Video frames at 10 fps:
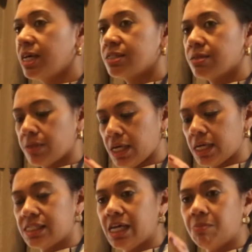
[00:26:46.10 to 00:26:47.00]
ways so that they
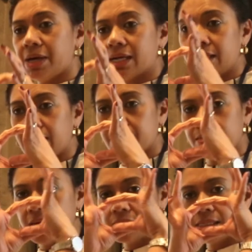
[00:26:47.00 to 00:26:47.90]
can take back little
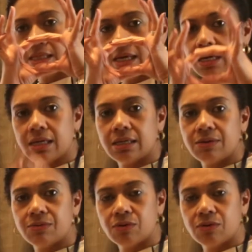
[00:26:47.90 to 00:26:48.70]
things that they can,